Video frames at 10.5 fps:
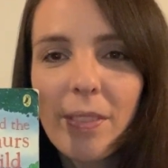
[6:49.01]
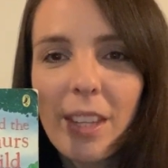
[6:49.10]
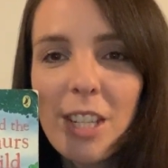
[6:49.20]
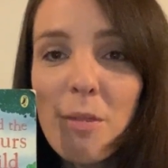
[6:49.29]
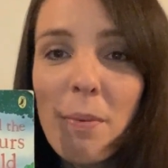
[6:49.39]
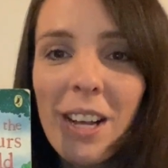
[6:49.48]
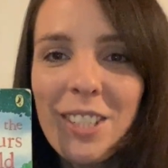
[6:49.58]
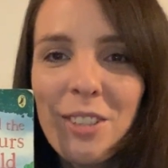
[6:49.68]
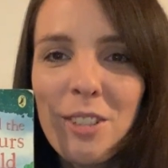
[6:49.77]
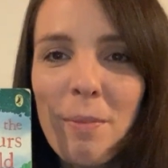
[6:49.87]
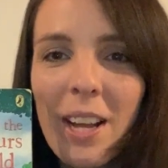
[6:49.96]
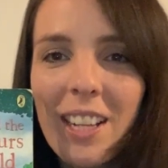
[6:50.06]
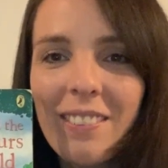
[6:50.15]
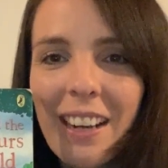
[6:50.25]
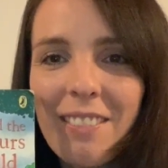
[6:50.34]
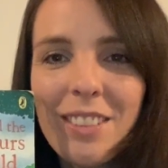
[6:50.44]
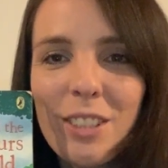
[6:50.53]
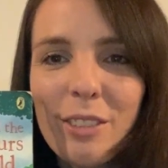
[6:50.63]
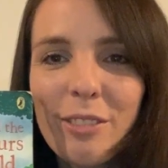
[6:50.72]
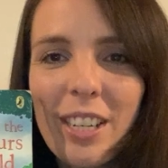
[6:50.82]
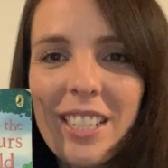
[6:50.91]
Can you pass your smile around to your
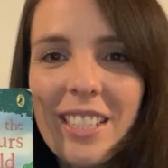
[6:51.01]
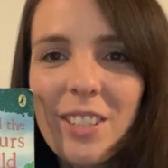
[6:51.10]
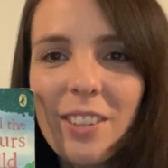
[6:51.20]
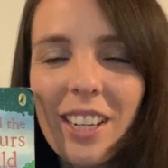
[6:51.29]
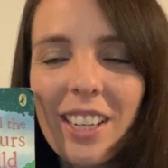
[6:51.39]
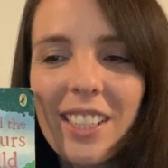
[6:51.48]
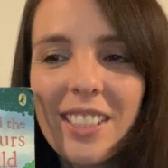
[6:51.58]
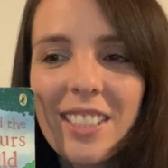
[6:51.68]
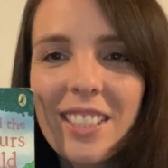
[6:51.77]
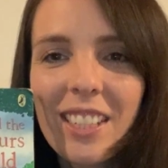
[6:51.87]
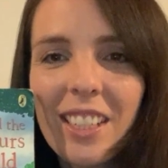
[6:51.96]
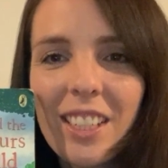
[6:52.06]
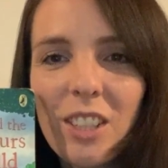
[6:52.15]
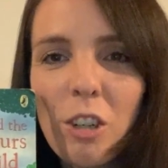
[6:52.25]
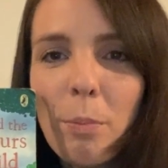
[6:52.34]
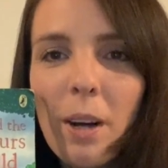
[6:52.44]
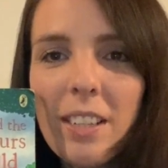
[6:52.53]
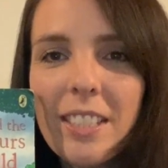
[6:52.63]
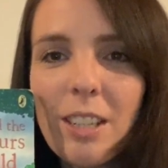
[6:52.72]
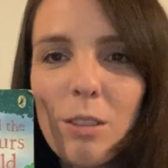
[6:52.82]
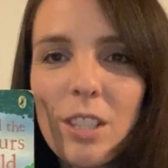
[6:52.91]
friends in your class? Or pass
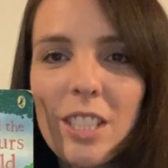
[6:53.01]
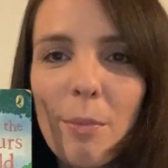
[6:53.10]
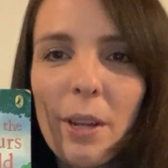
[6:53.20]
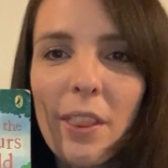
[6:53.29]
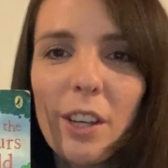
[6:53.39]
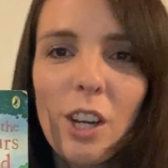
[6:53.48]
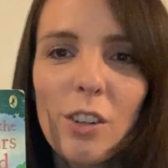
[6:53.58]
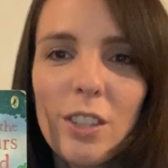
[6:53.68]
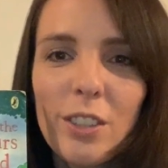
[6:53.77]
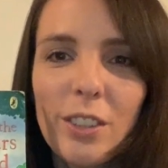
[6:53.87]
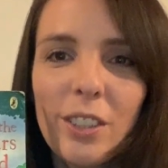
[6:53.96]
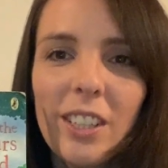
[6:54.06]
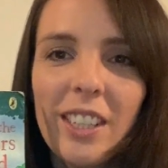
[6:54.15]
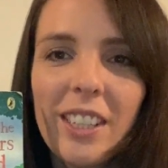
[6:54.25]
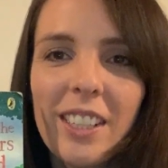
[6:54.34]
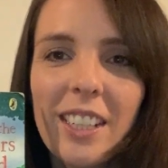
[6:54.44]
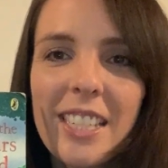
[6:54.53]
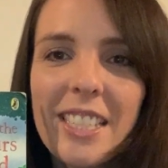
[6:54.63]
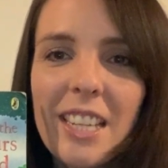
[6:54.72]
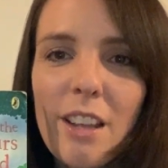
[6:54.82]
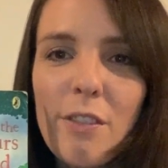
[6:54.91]
it on to someone in the corridor and
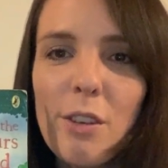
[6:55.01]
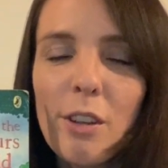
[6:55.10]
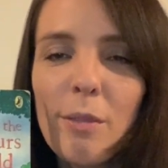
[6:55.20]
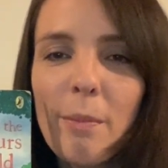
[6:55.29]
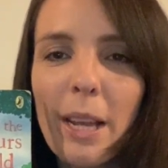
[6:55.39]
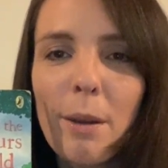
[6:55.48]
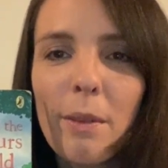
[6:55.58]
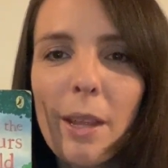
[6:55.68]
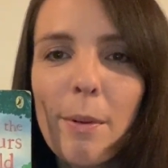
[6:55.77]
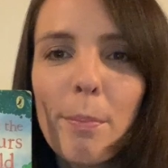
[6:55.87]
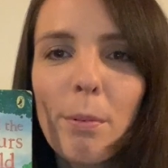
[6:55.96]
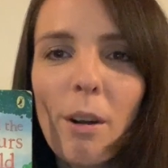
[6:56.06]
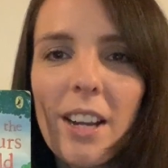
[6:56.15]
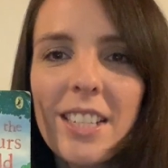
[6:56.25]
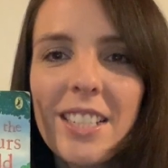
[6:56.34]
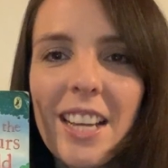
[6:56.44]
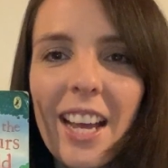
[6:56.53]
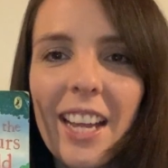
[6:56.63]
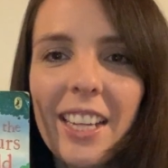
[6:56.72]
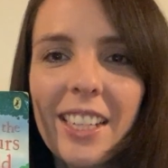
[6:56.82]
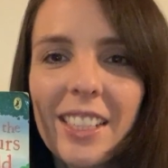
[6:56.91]
see if you can make them a brighter
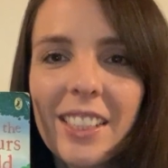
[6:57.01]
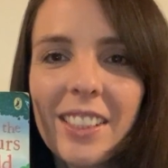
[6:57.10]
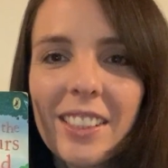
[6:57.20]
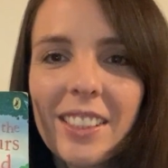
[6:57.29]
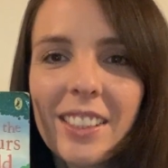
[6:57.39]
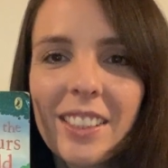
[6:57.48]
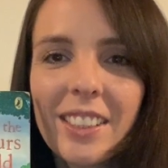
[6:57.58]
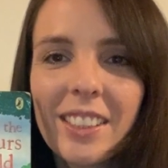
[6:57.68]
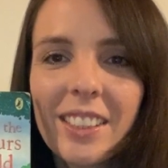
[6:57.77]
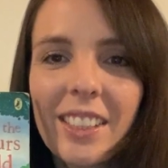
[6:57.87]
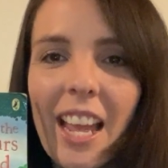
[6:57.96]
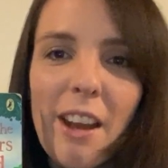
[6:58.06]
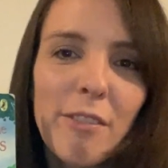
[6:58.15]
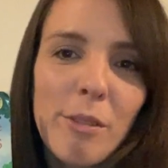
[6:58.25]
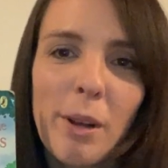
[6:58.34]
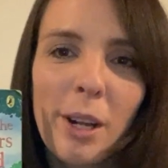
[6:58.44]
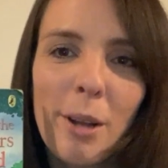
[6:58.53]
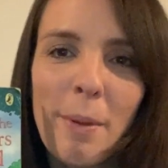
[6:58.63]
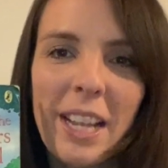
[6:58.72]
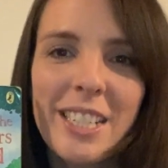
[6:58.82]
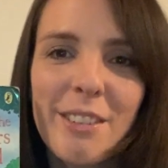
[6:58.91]
day. Everyone can
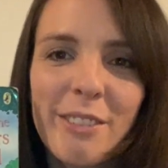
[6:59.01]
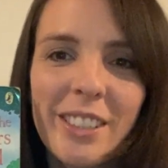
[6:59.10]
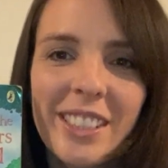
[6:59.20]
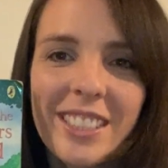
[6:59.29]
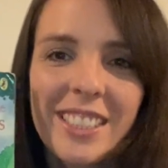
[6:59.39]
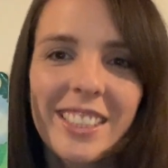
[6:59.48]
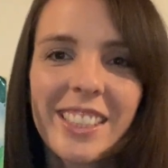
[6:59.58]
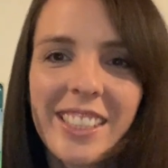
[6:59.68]
make a difference.